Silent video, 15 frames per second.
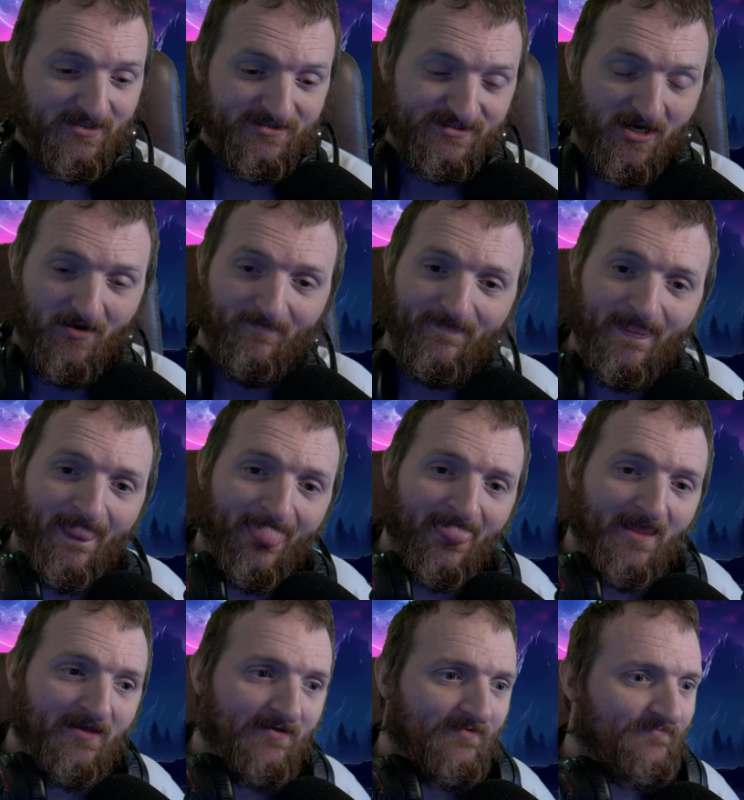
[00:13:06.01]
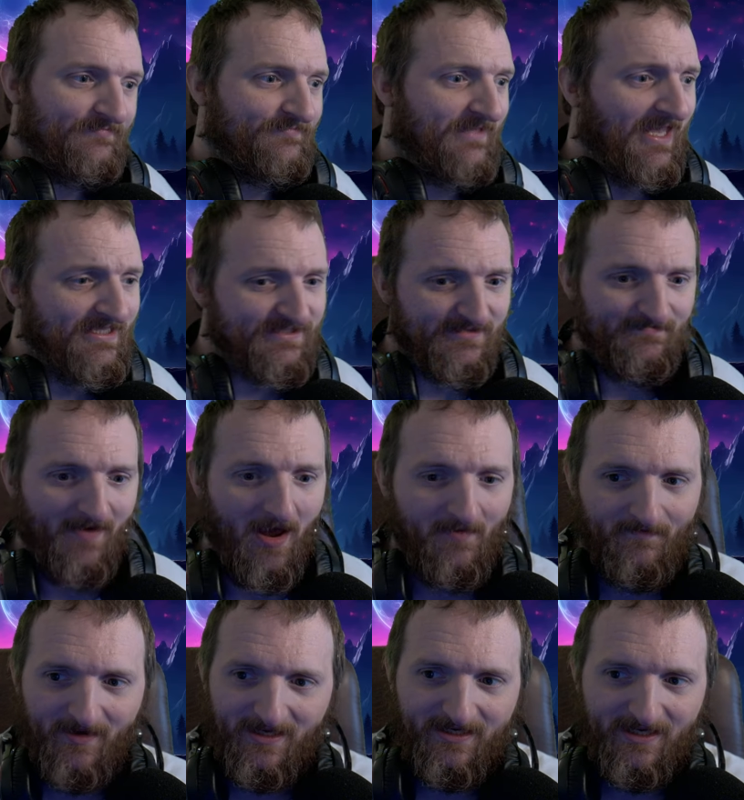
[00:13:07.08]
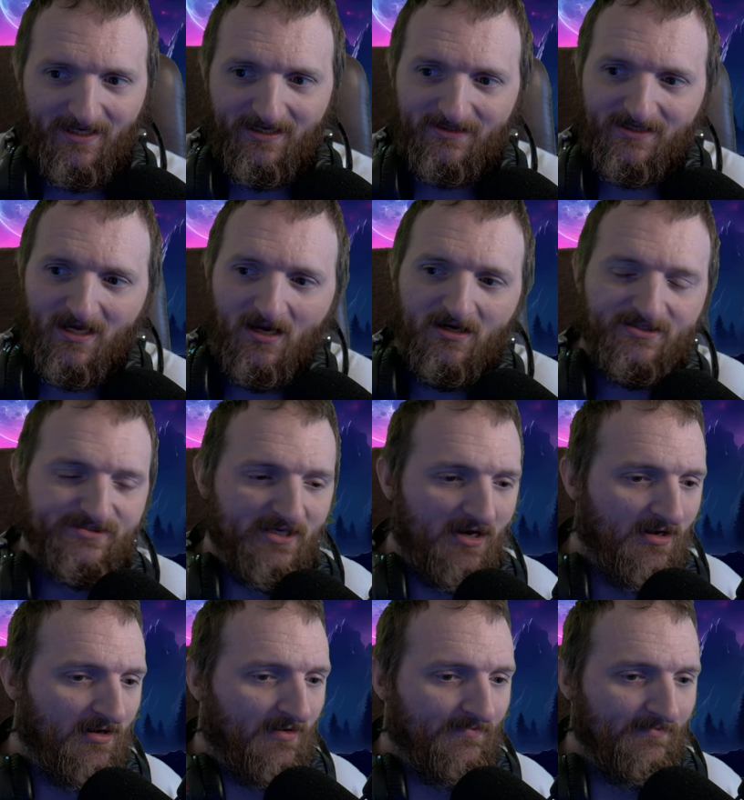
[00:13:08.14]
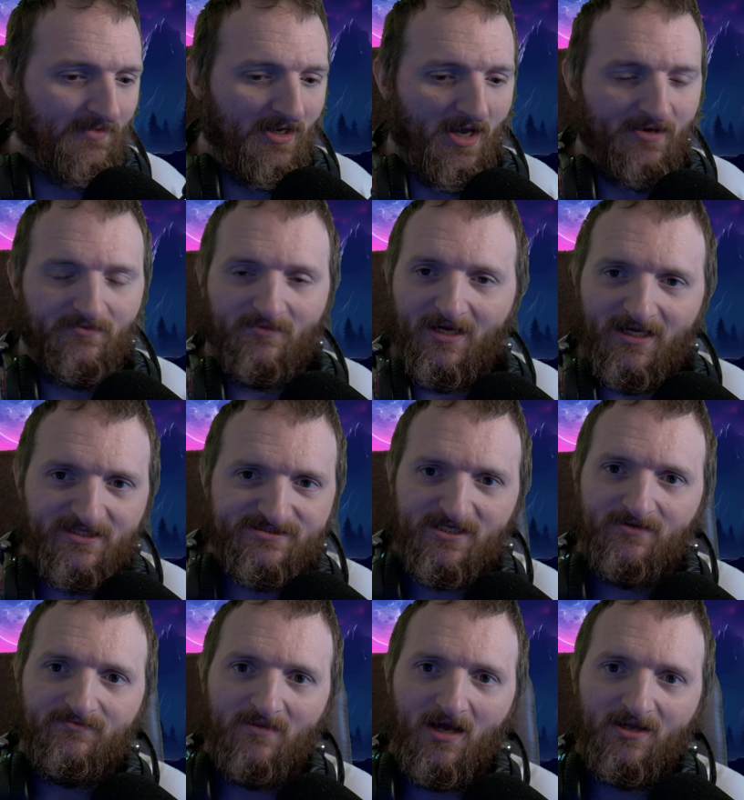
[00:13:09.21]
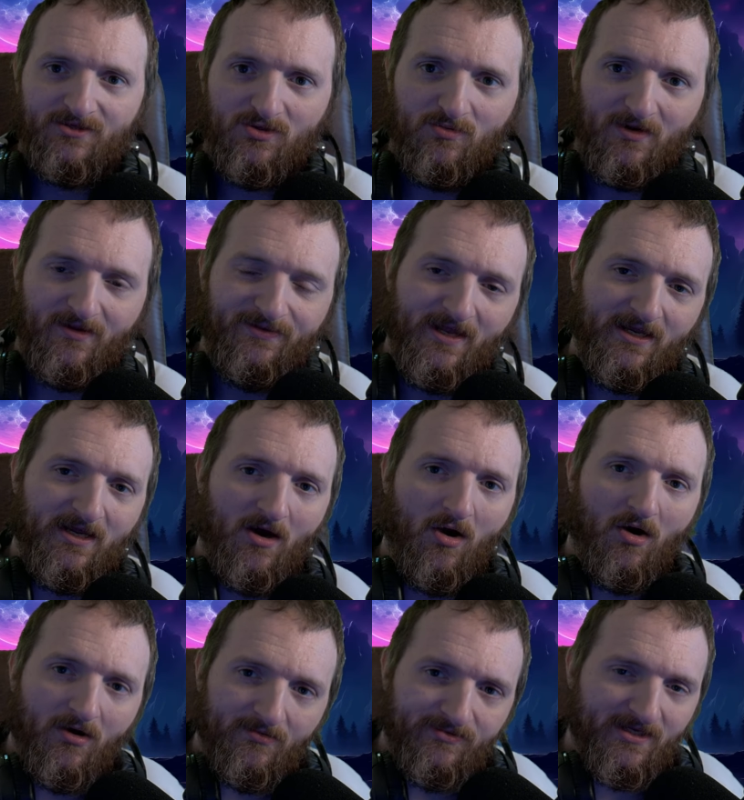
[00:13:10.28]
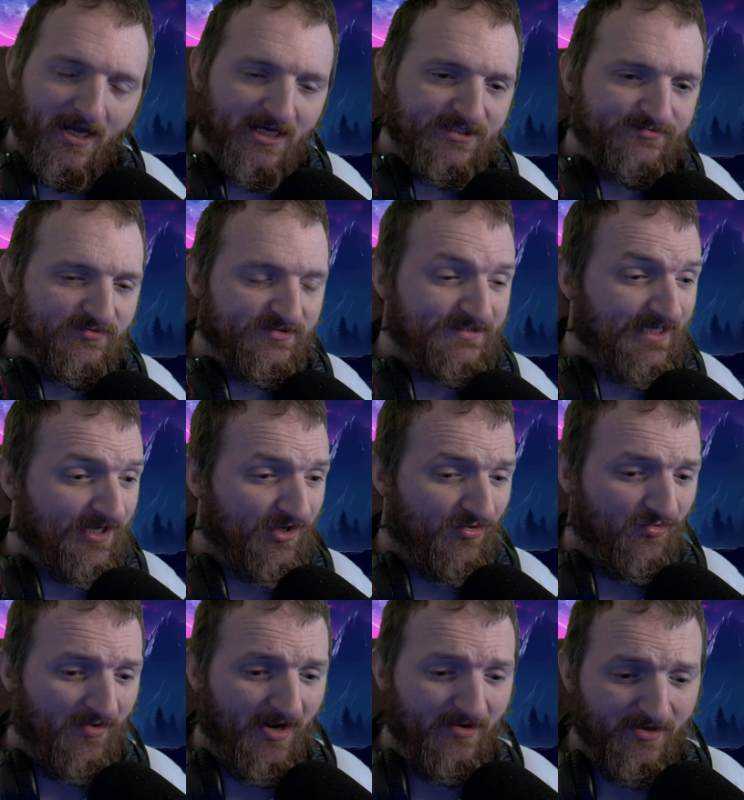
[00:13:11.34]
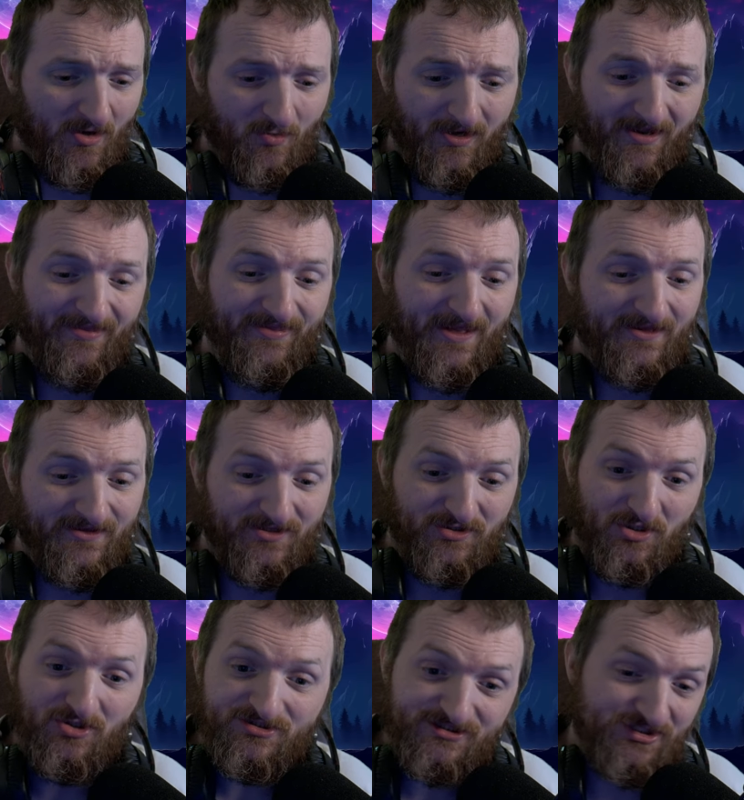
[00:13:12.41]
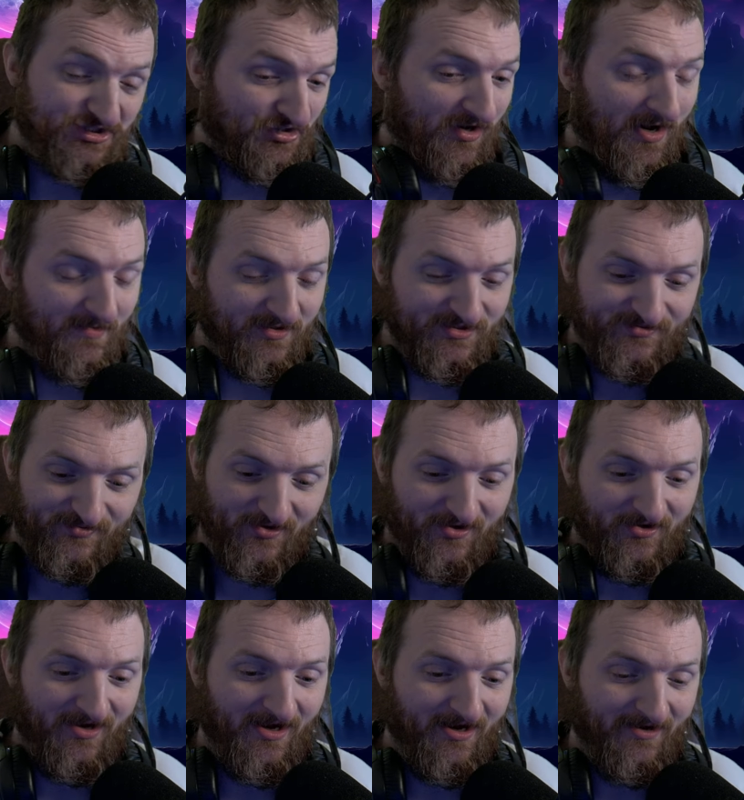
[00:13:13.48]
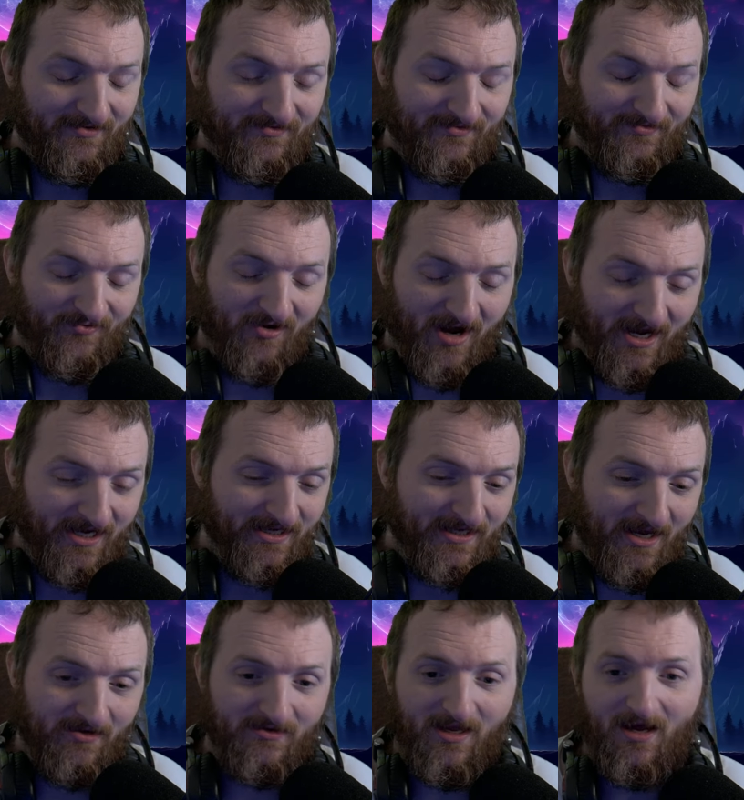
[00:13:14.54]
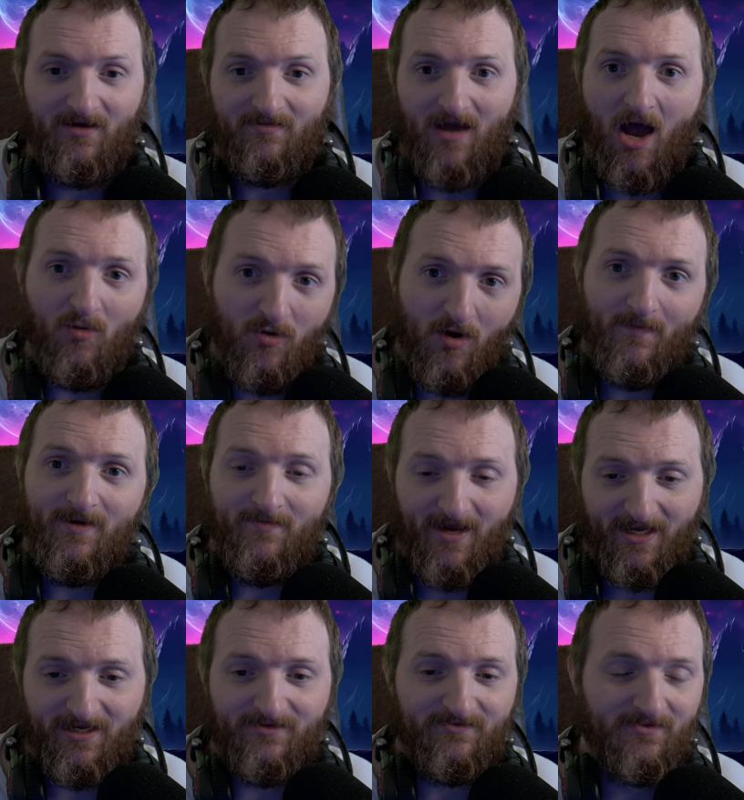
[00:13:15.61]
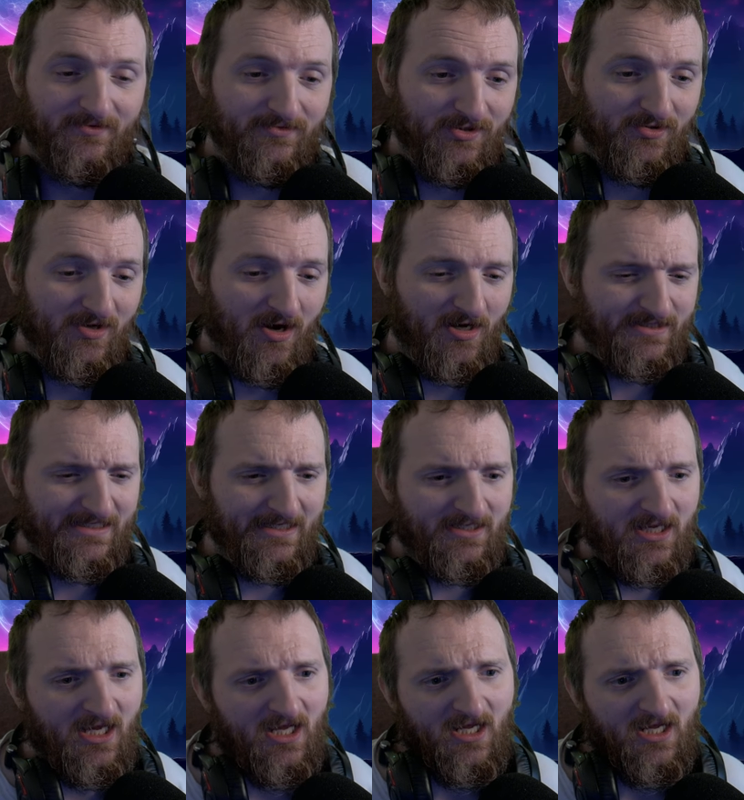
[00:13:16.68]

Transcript: So that's about been it, guys. Um, like I said, I do want to thank all of you guys for sticking around. I want to thank the new subscribers for uh, for hanging out. Uh, I will be making new content.